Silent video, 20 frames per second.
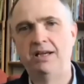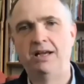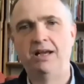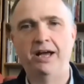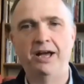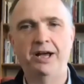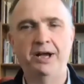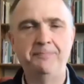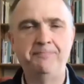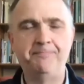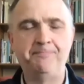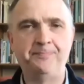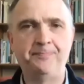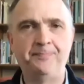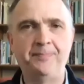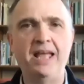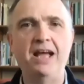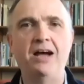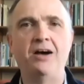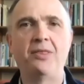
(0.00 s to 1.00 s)

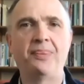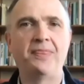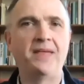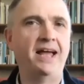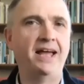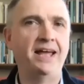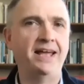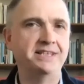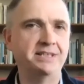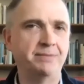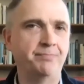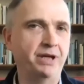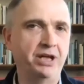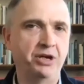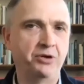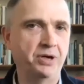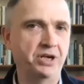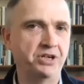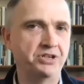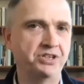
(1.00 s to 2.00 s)
Now, that is a big
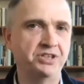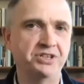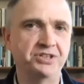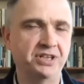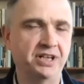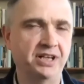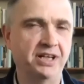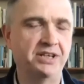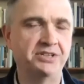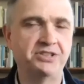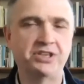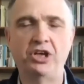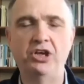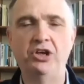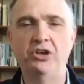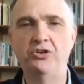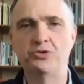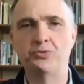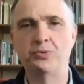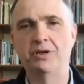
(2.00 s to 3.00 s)
question, isn't it? That's a
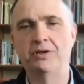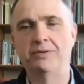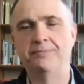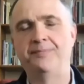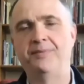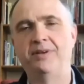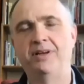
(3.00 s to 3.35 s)
huge one.